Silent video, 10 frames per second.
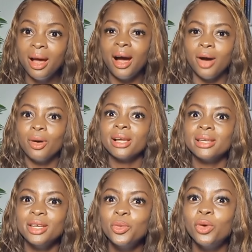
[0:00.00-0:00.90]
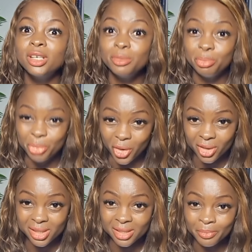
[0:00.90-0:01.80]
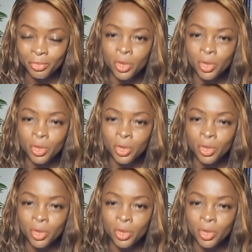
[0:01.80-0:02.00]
our keyword box.